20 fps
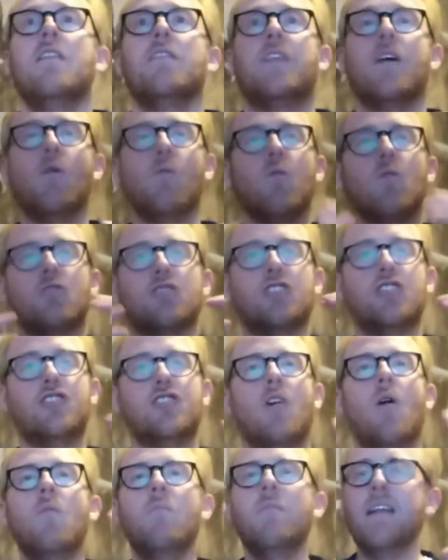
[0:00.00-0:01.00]
There were
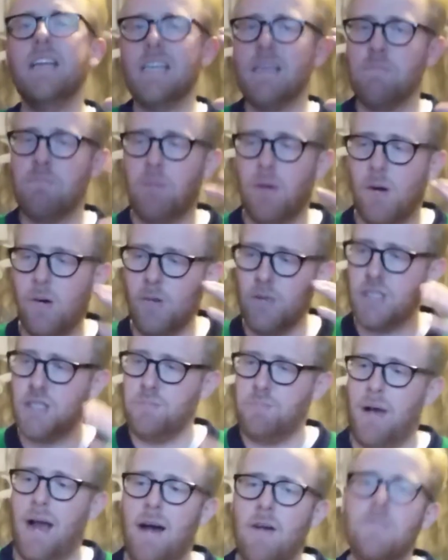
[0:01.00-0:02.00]
so many
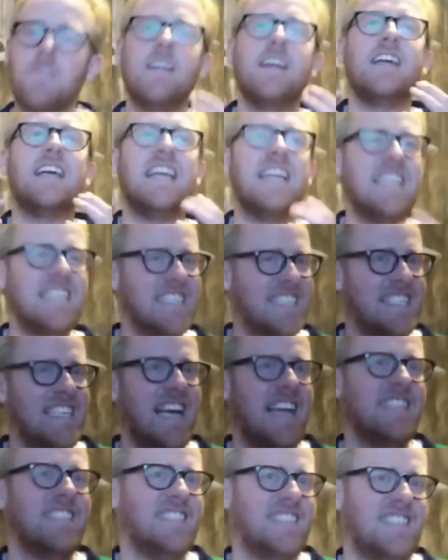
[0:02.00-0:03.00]
pulse-pounding,
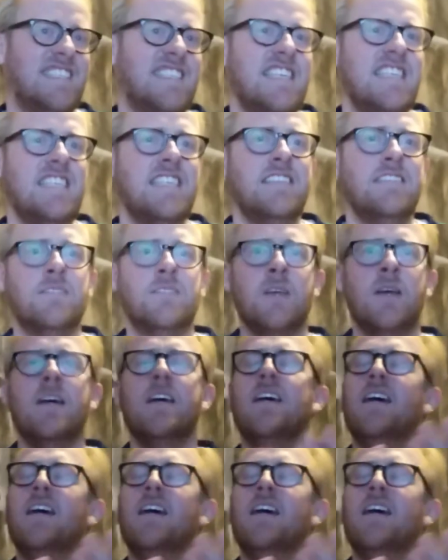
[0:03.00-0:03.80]
intense scenes.